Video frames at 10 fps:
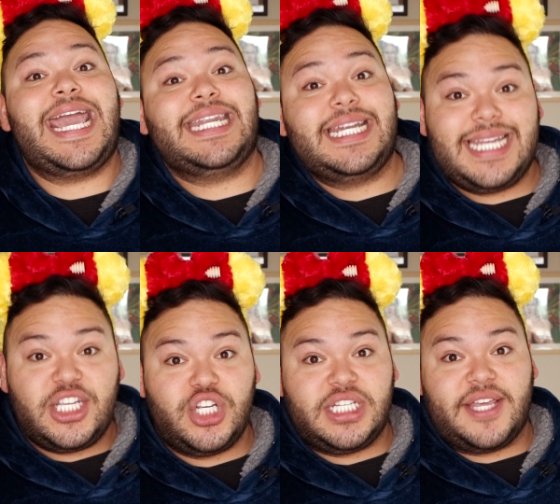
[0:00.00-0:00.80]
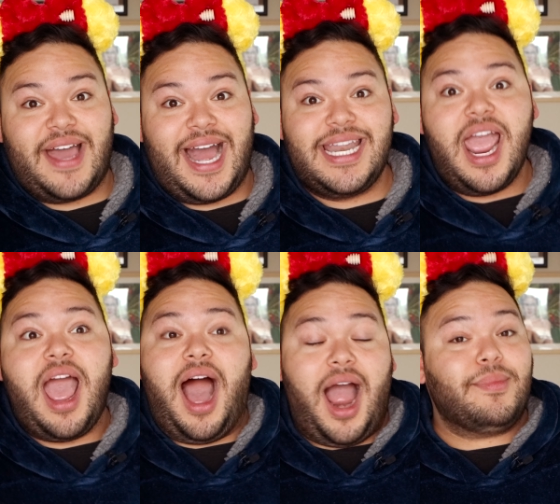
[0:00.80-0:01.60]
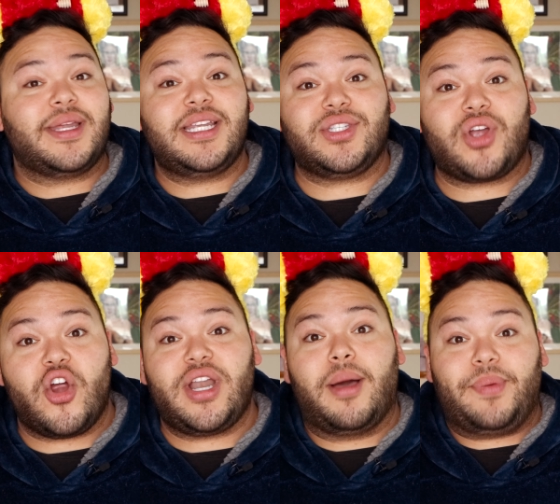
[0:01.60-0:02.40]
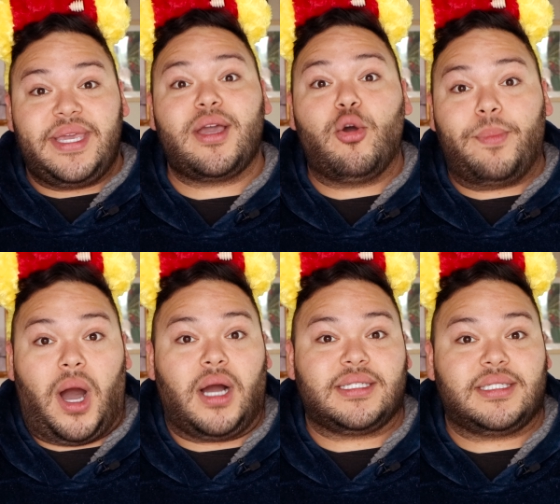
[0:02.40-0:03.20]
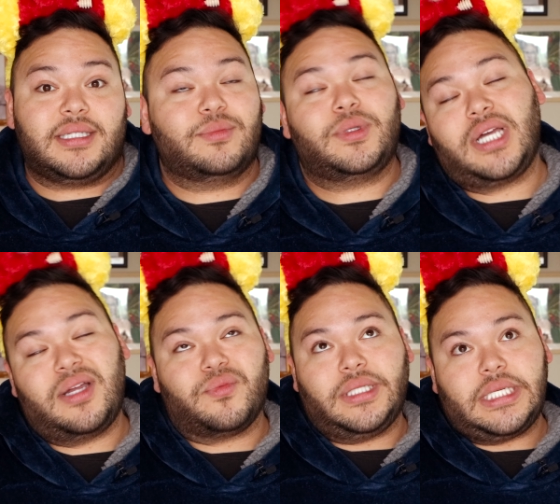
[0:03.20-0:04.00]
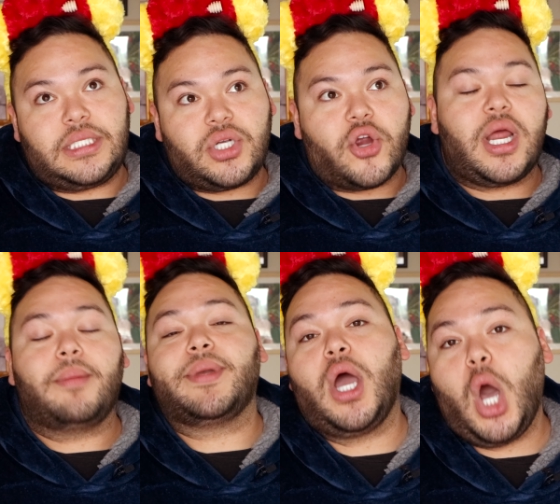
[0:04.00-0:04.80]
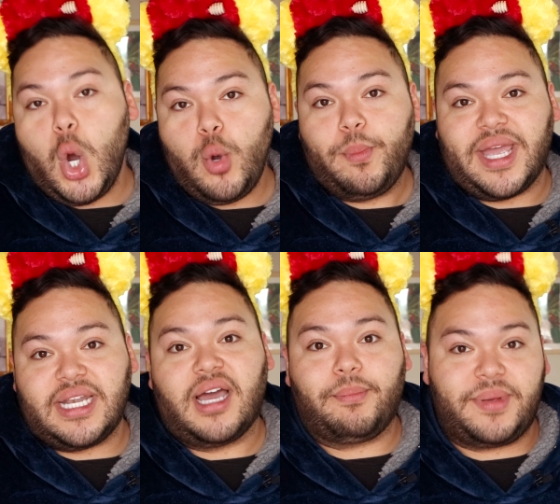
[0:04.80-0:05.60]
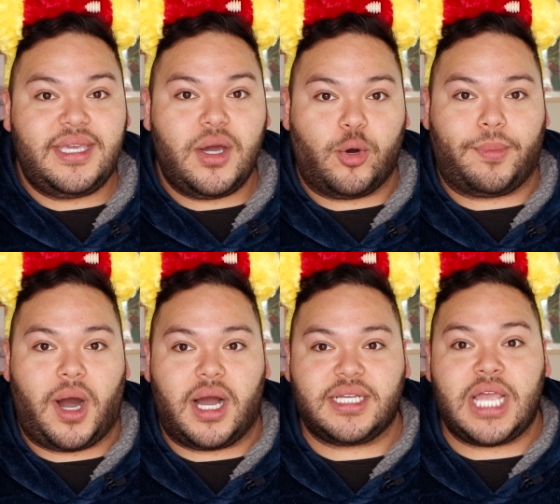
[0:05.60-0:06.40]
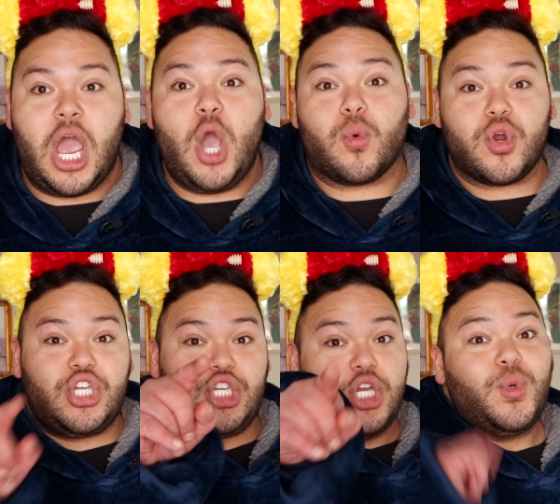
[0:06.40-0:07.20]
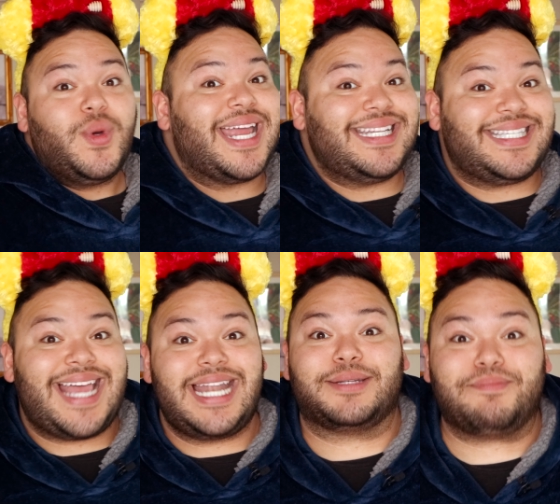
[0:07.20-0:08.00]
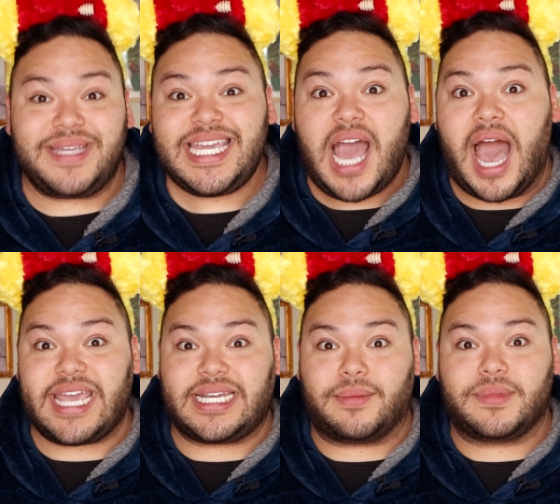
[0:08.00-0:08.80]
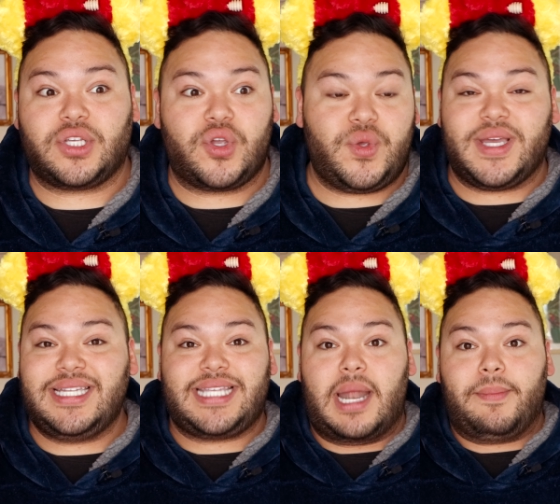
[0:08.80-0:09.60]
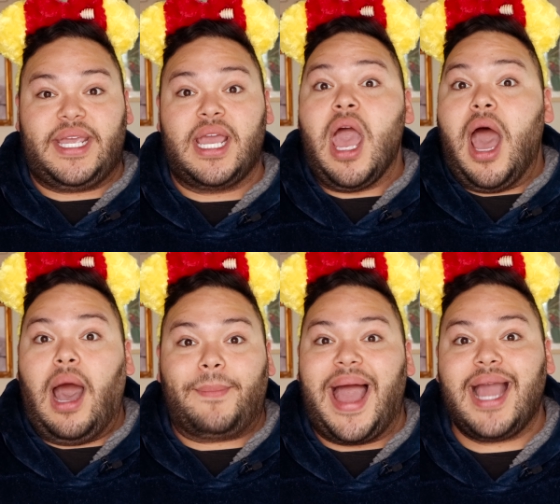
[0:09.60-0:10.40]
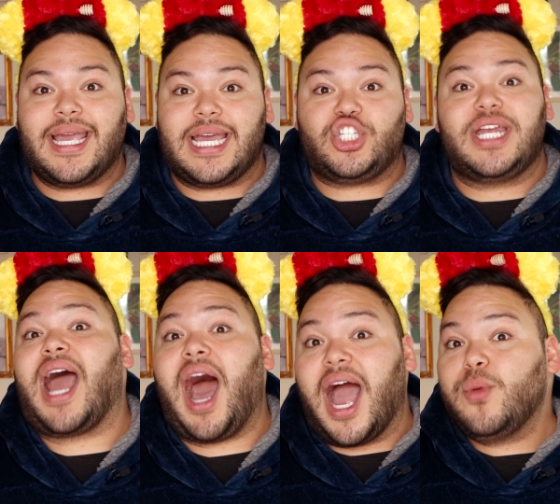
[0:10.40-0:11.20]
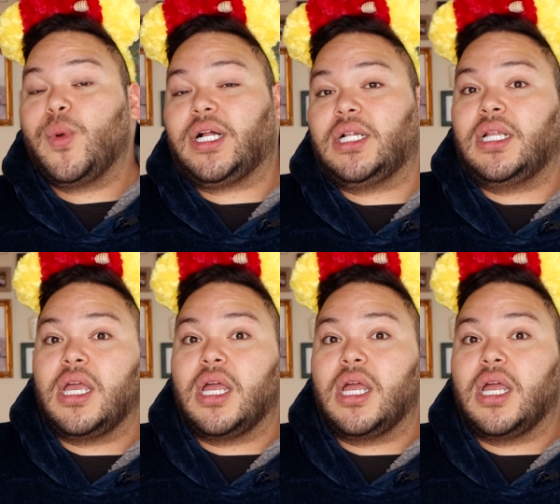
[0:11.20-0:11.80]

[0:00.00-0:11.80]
In addition to that, I'm going to start a P.O. box. Well, not really start. I'm going to open a P.O. box where you can send me items. So you can send me a package and I will